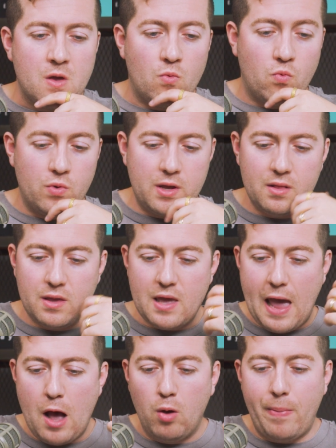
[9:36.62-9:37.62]
really
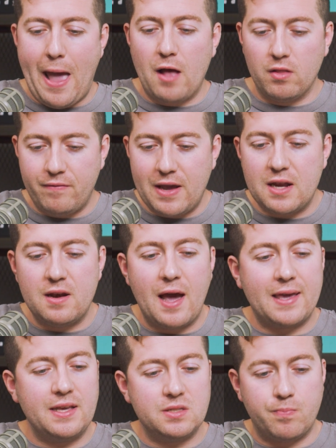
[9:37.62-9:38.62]
help elevate
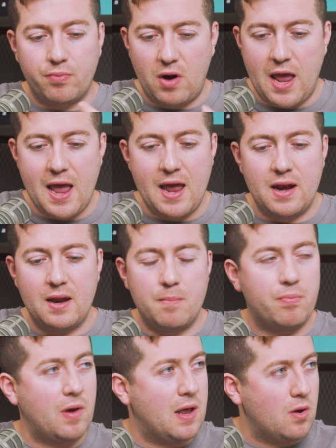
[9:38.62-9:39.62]
Nike's brand and
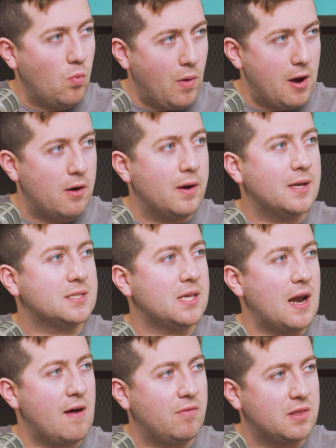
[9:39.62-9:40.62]
brand awareness
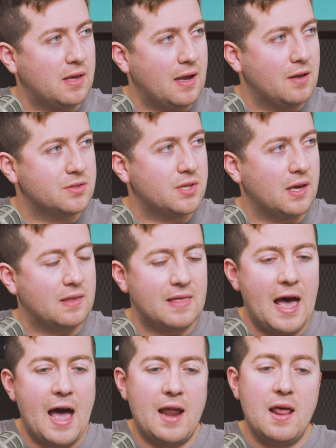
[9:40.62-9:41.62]
and everything else like
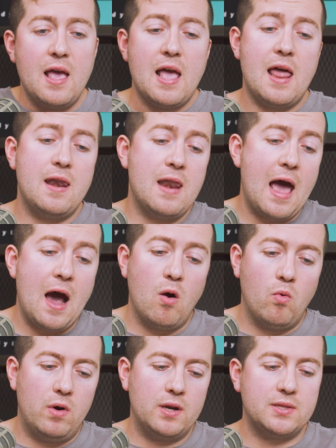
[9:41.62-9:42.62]
that. And now
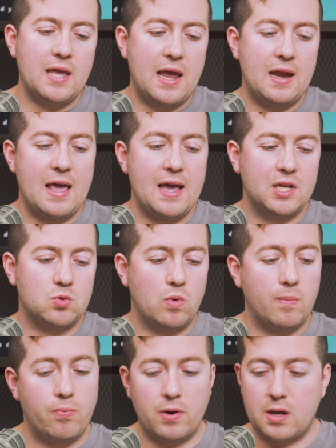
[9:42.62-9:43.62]
we're in a day and age where
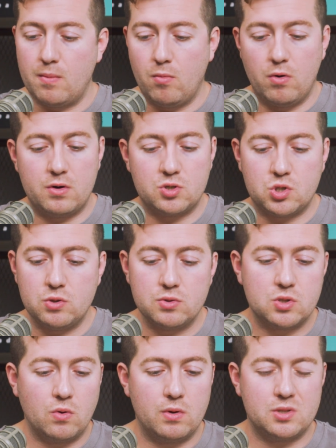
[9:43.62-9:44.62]
brick and mortar shoe
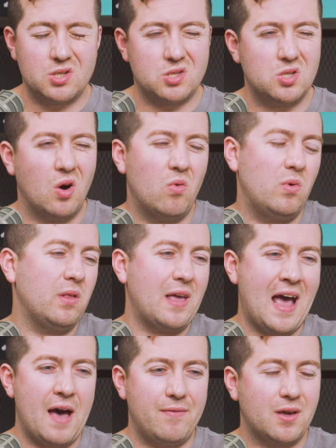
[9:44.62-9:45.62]
stores just don't really
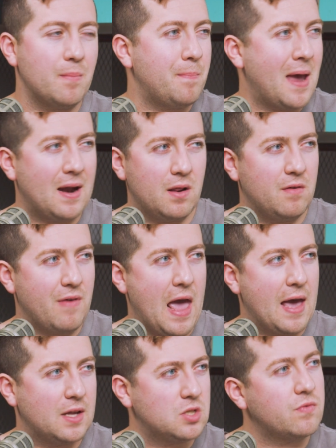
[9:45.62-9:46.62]
have a competitive
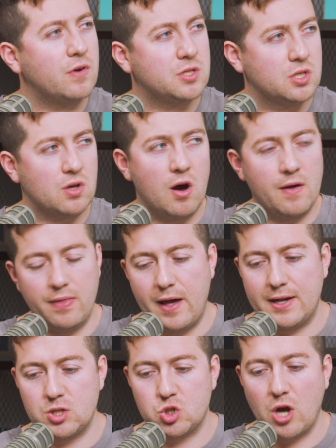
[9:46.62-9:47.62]
edge versus
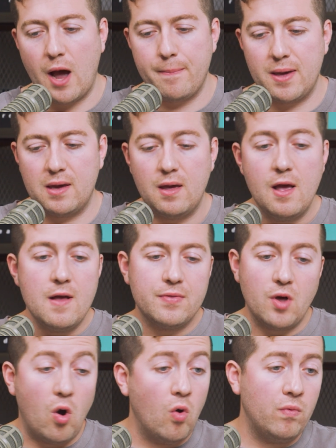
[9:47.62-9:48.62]
online shopping.
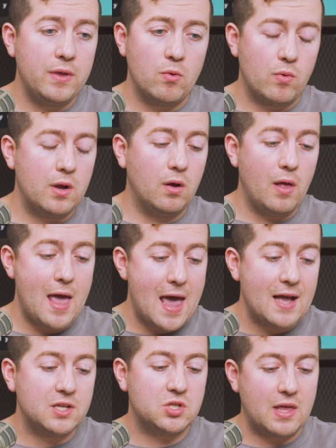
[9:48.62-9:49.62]
The only real
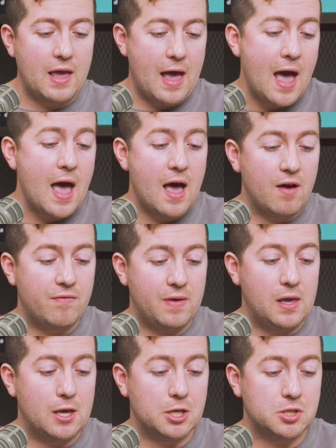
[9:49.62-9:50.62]
edge they have
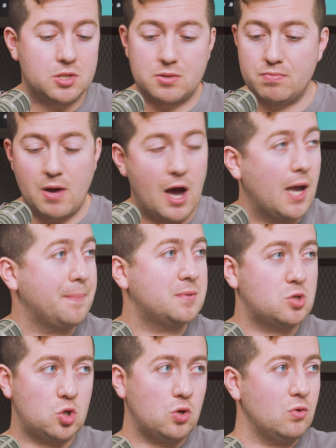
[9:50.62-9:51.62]
is hyped
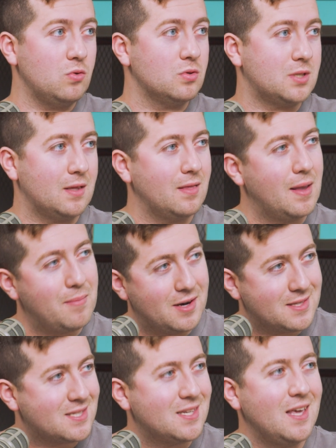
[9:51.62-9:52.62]
shoes and
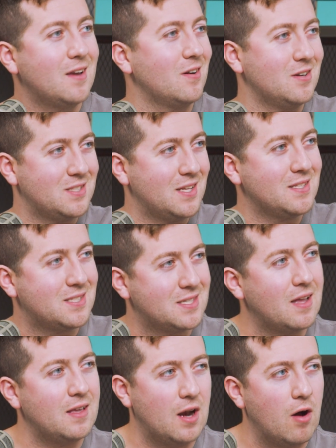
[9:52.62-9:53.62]
limited sneakers and
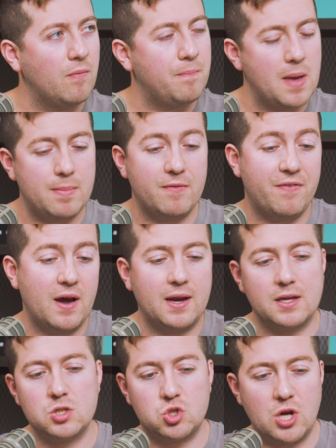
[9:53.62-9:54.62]
maybe
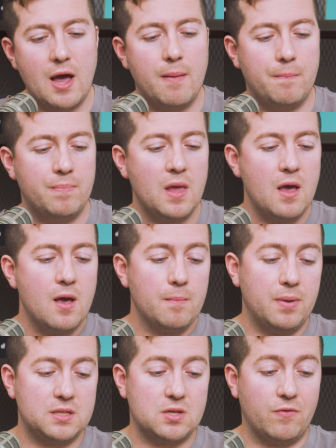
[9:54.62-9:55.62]
finding a gem.
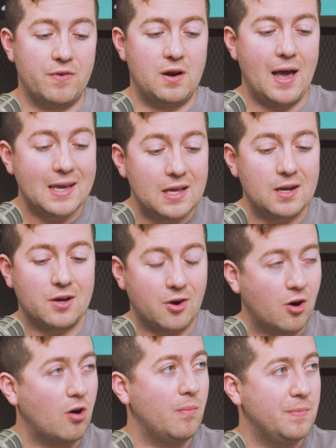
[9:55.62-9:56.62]
But so for Nike to
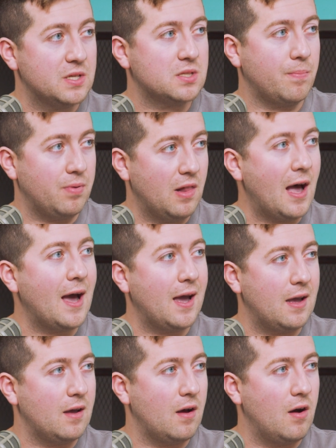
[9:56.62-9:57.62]
curb the
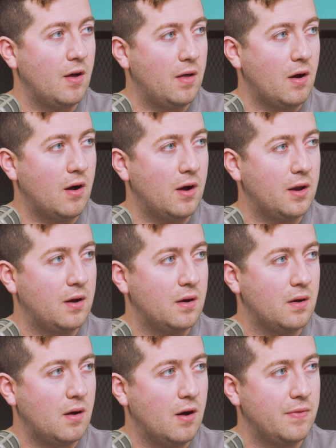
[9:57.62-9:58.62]
supply
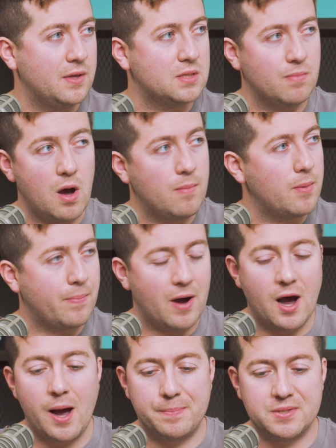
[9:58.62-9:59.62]
on these mom and
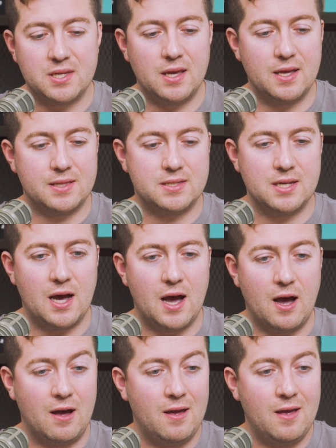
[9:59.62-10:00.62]
pops, you're